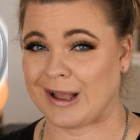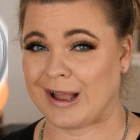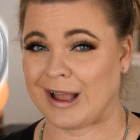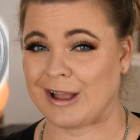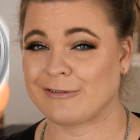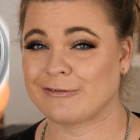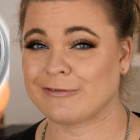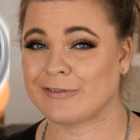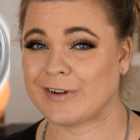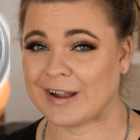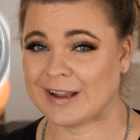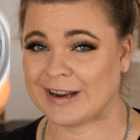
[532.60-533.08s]
I
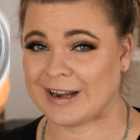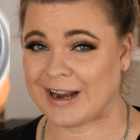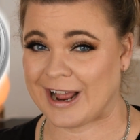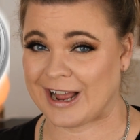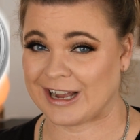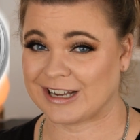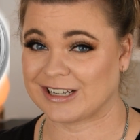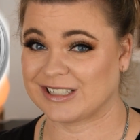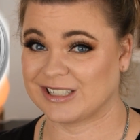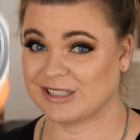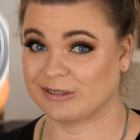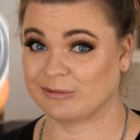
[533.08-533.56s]
fight
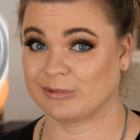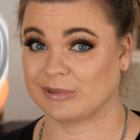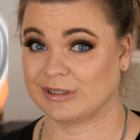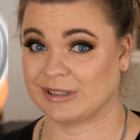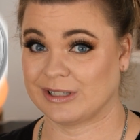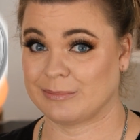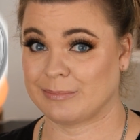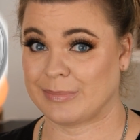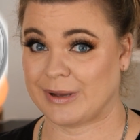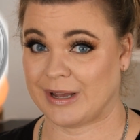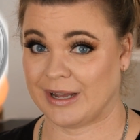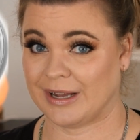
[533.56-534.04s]
acne
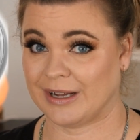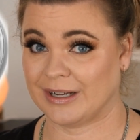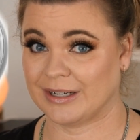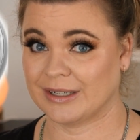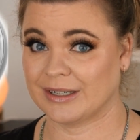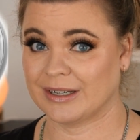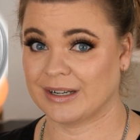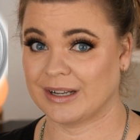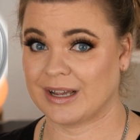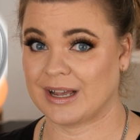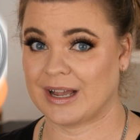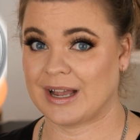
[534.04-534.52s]
really
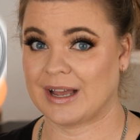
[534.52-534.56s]
bad,